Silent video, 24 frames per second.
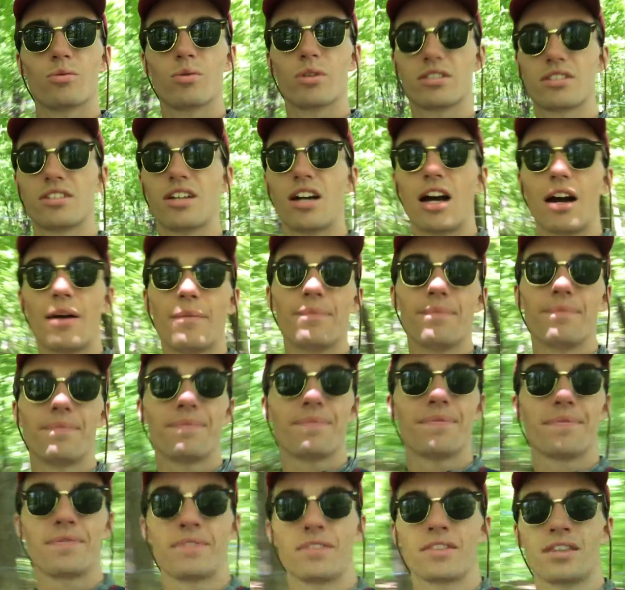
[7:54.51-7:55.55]
What's up?
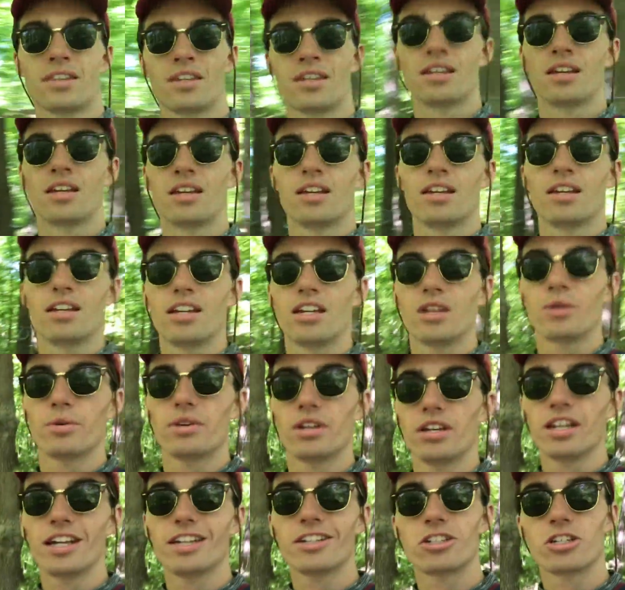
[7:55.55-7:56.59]
Here
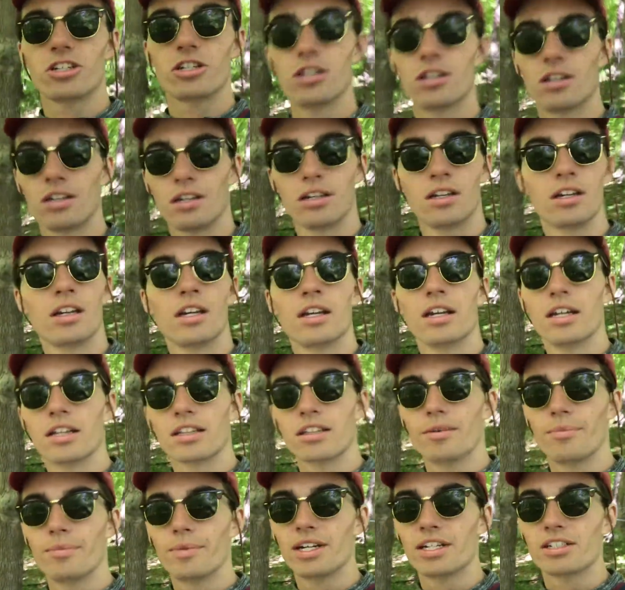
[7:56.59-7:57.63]
with Niche,
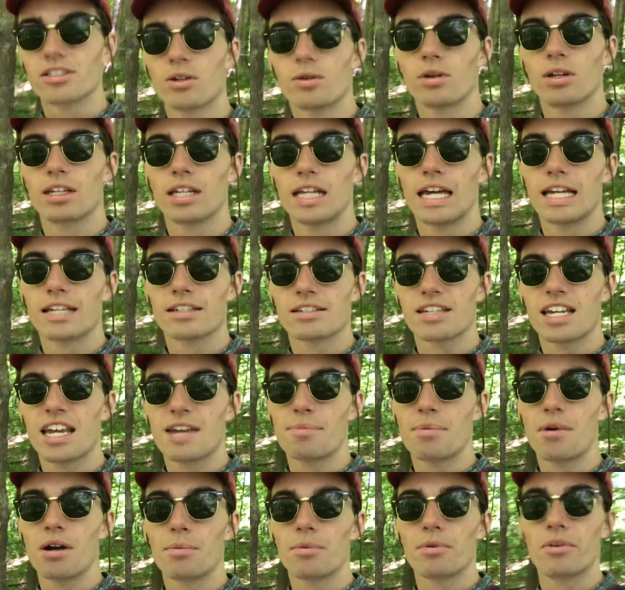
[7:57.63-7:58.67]
the Minnesota
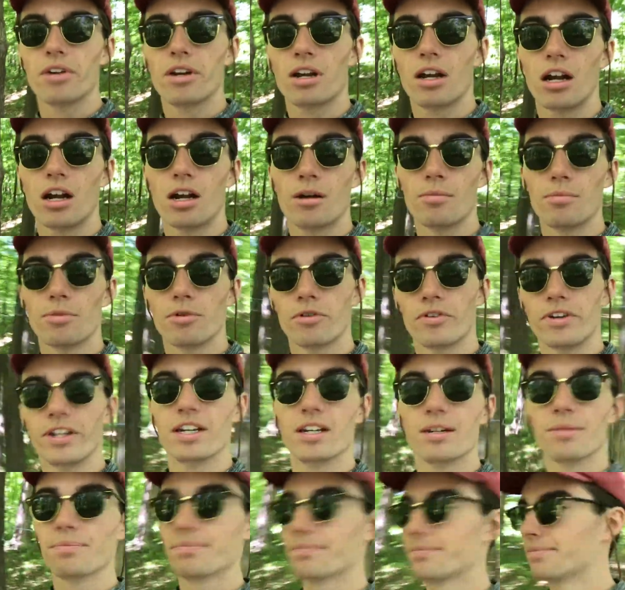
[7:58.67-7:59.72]
Landscape
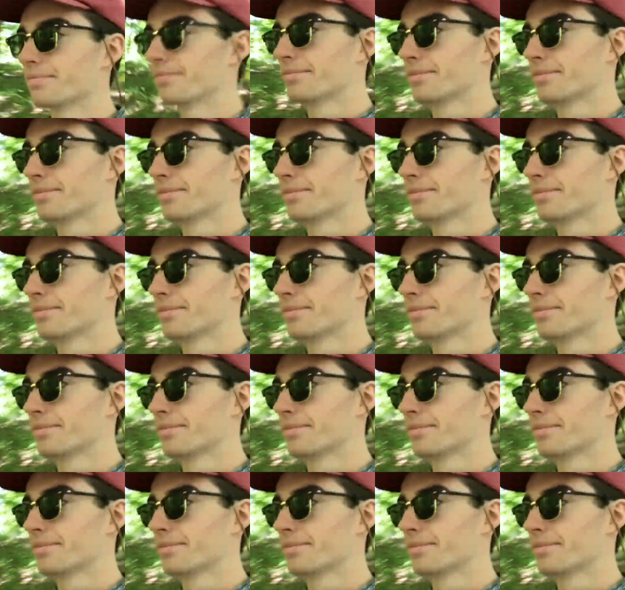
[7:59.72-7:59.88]
Arboretum.